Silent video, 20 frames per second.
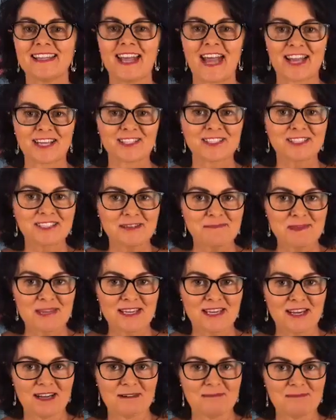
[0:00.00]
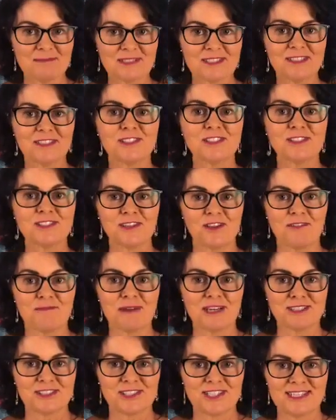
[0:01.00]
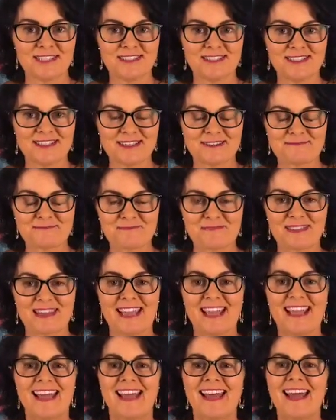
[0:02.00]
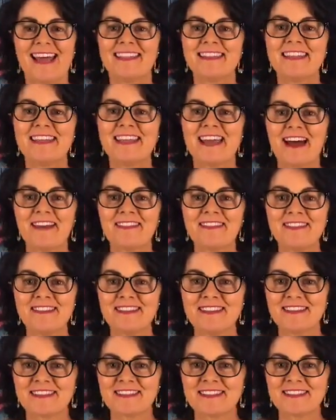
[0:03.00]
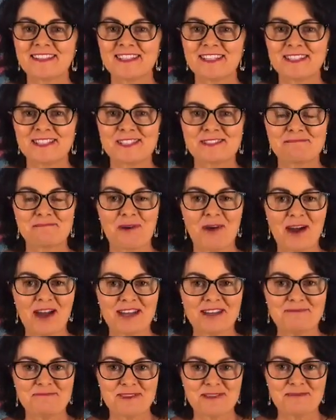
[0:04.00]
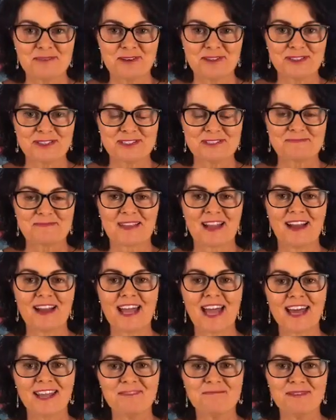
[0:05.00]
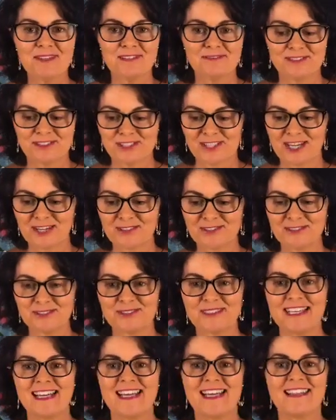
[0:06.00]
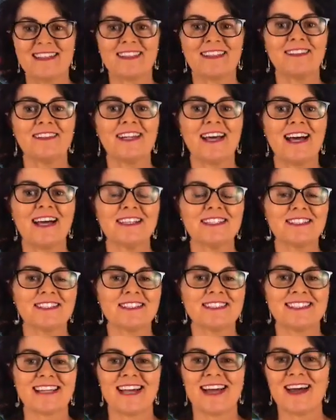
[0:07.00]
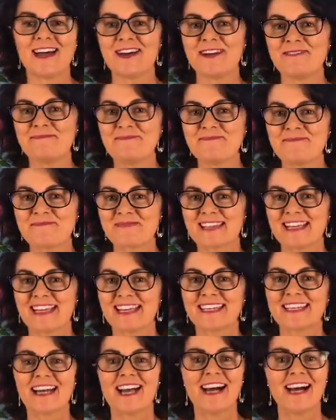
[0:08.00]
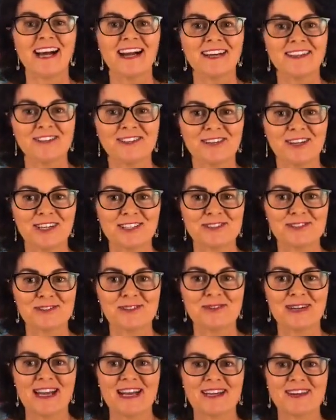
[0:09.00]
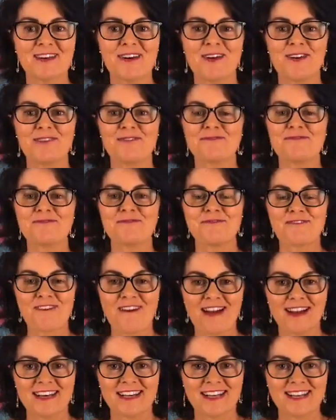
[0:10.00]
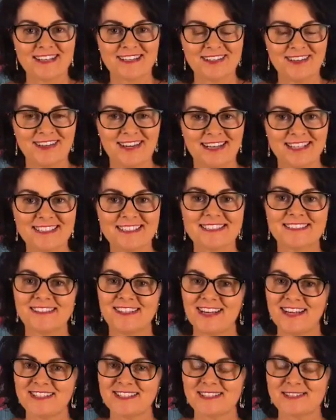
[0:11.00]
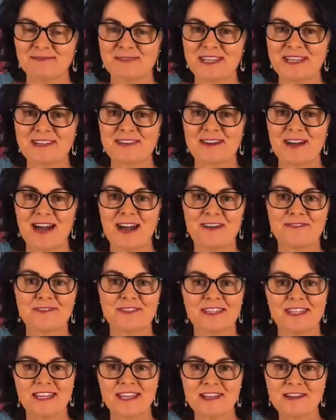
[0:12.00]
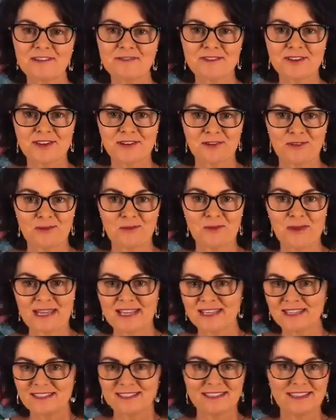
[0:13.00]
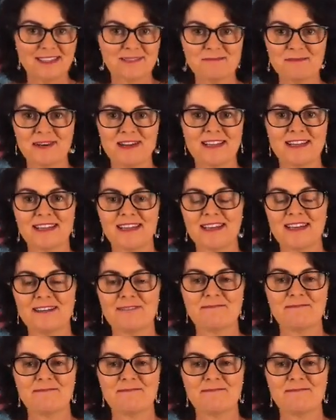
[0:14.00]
it actually becomes so much easier. And the other thing that inspired me was I had a bit of a chuckle. The last card that I drew out on Friday night last week, after hearing all week in my